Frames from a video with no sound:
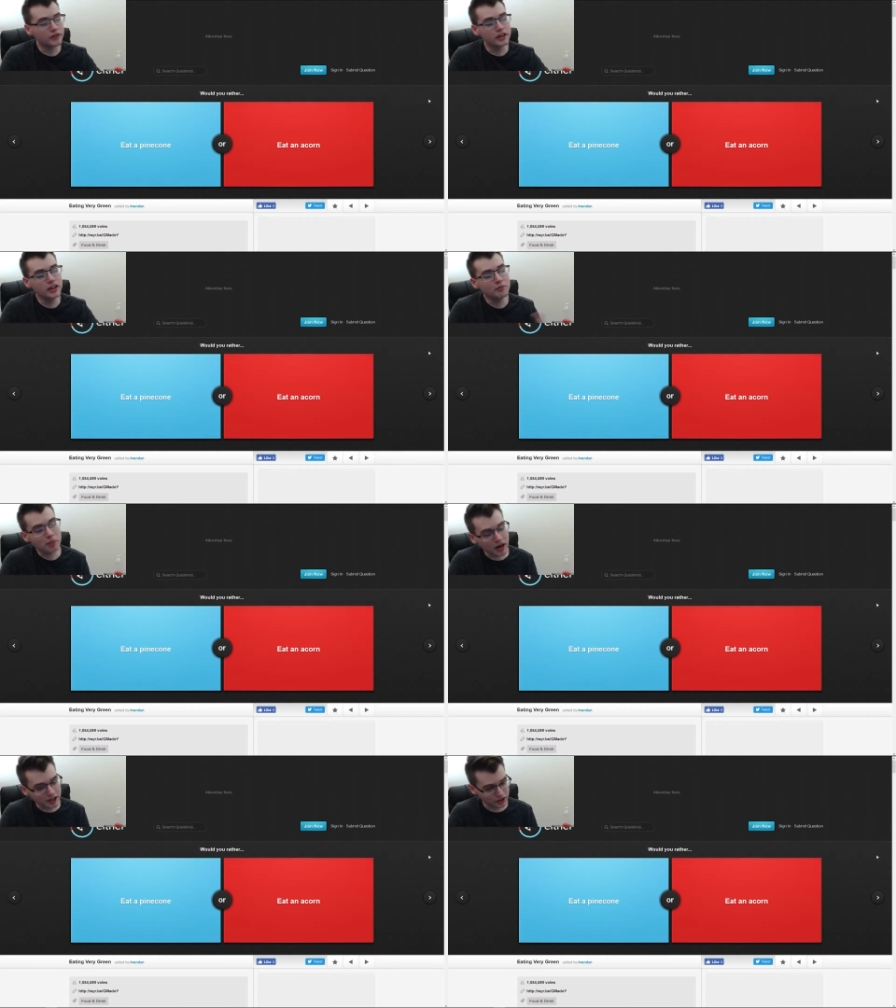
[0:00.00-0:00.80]
eat a
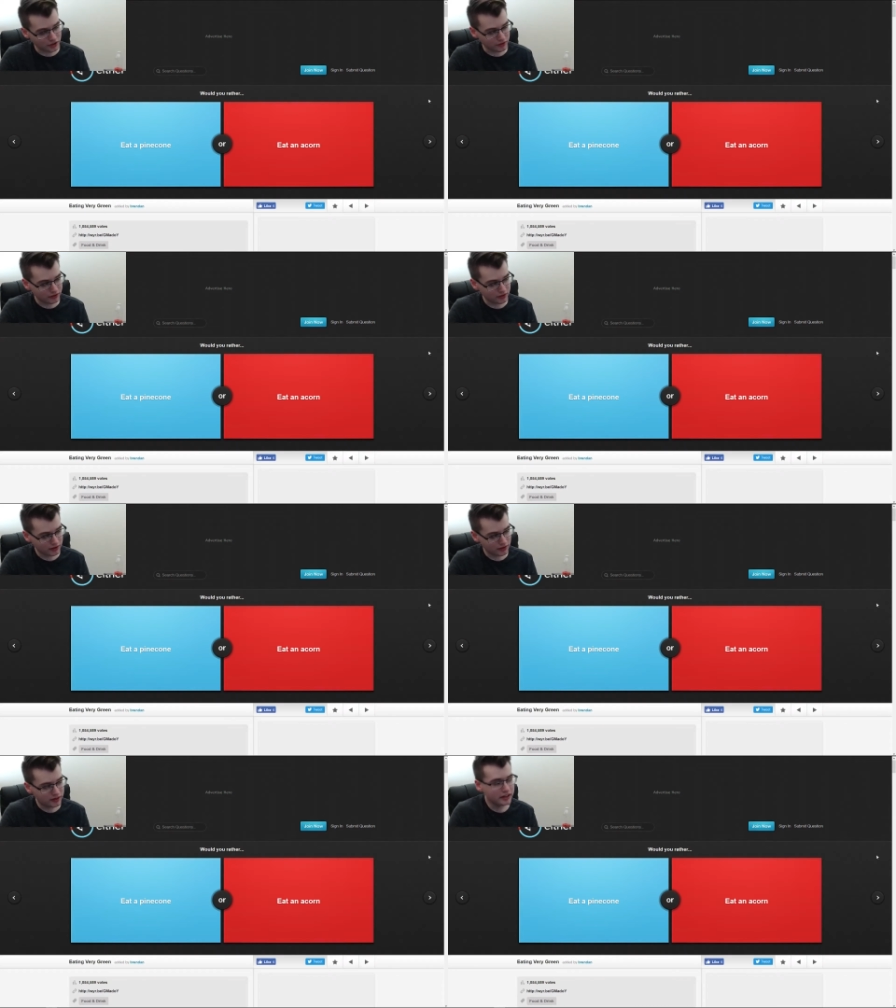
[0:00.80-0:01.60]
pine cone,
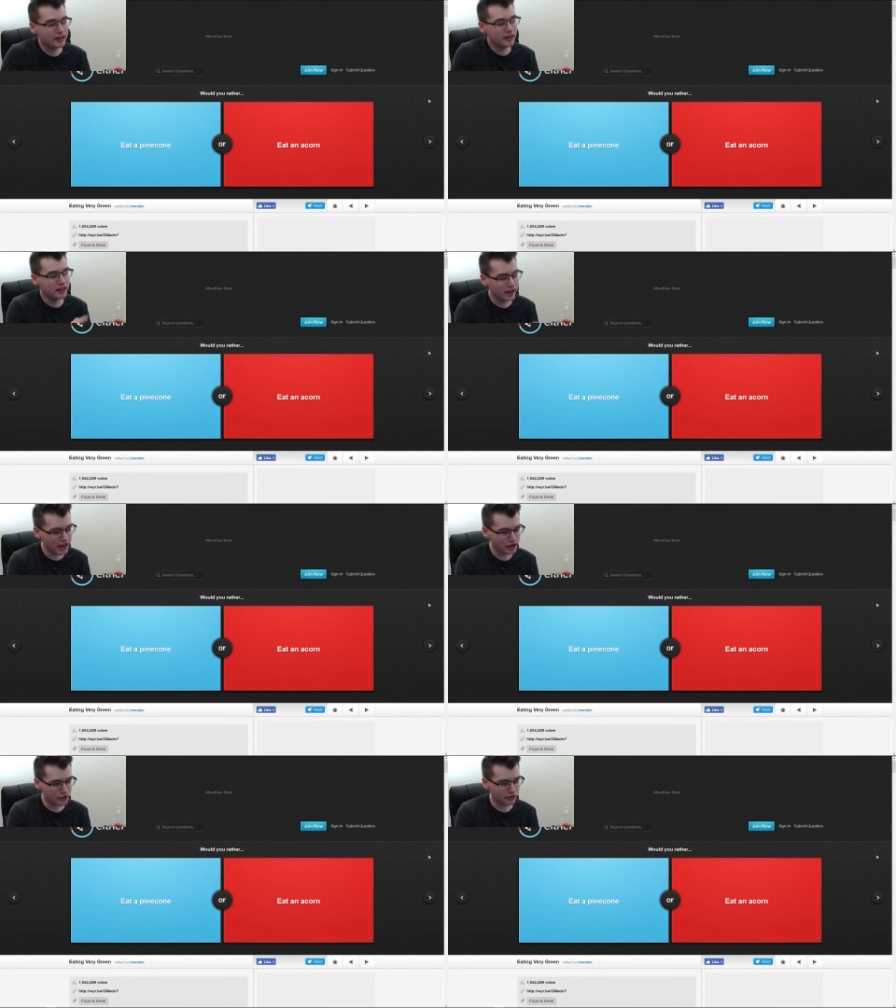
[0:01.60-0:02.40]
eat an
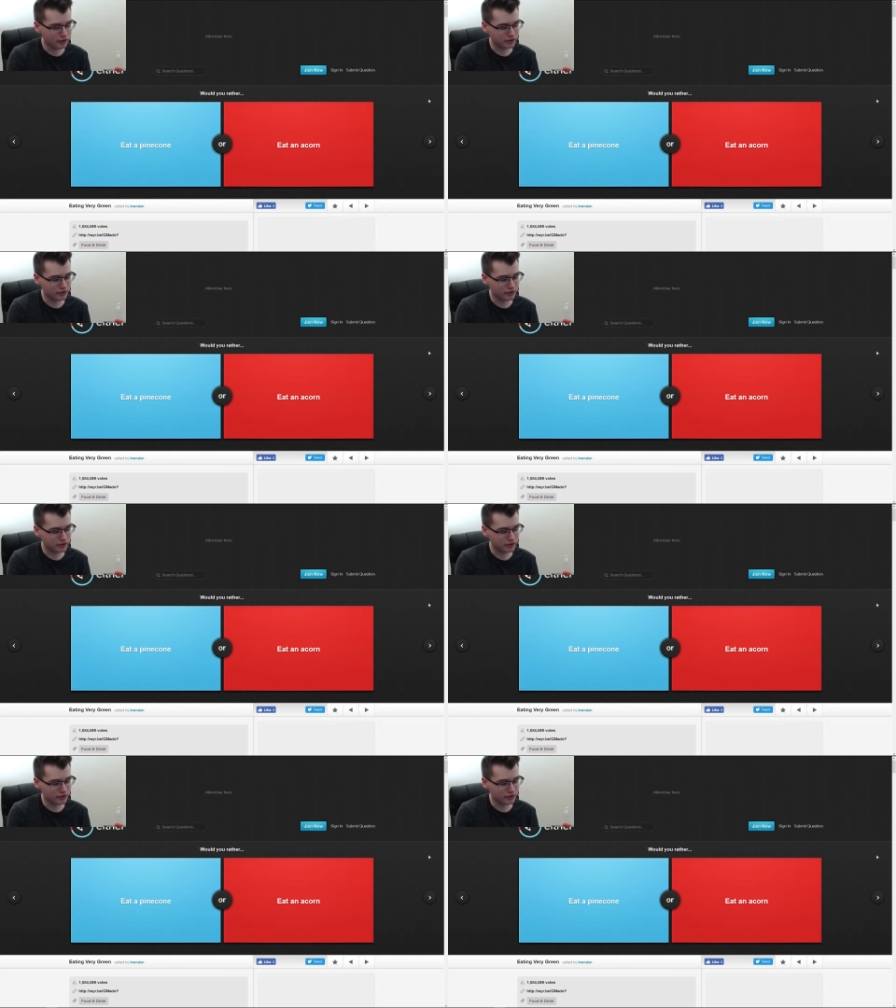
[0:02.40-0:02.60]
acorn?